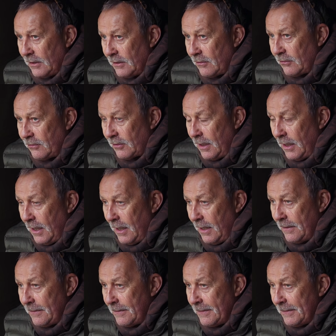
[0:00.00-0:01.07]
It's,
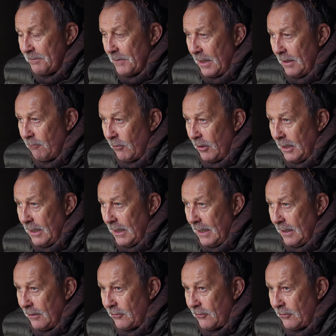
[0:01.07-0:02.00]
uh, it really